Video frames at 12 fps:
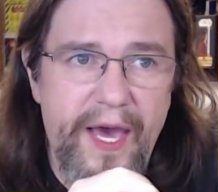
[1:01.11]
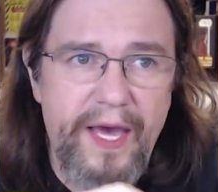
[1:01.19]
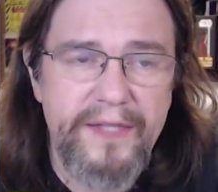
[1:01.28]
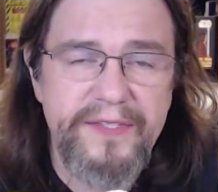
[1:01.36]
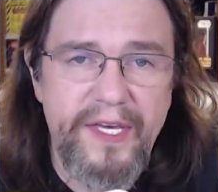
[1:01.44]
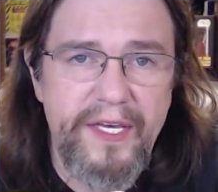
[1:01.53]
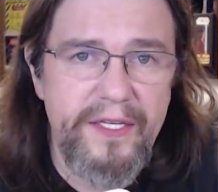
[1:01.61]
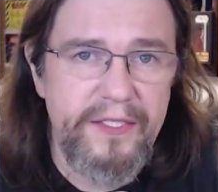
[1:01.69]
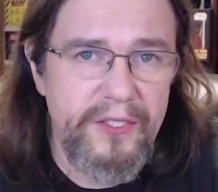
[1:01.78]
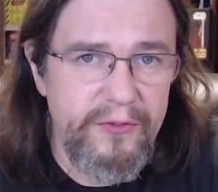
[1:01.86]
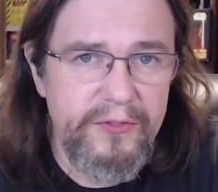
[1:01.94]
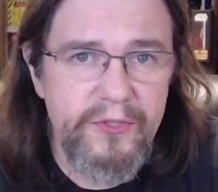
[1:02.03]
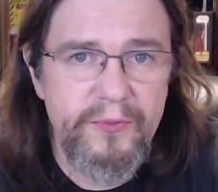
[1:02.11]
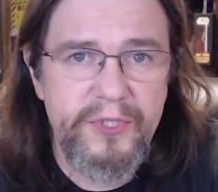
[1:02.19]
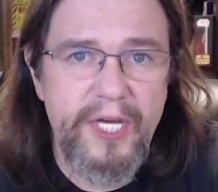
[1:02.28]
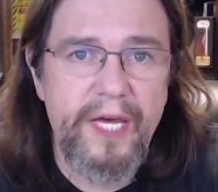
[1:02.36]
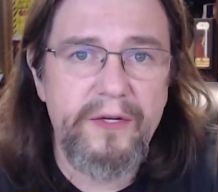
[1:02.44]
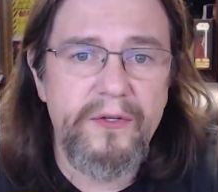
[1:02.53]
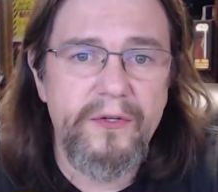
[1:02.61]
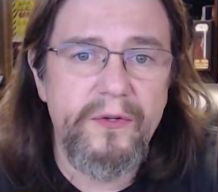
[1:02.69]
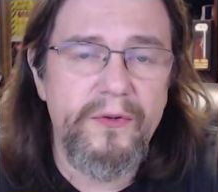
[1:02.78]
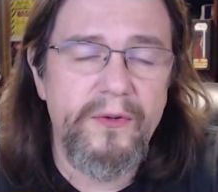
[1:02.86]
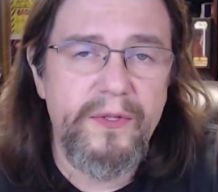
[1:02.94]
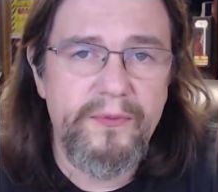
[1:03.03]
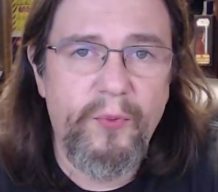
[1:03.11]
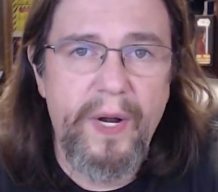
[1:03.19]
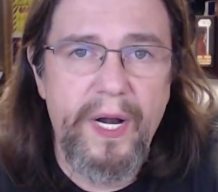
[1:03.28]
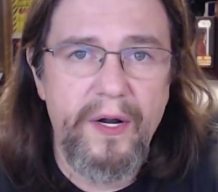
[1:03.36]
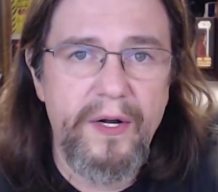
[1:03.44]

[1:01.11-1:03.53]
has a YouTube channel where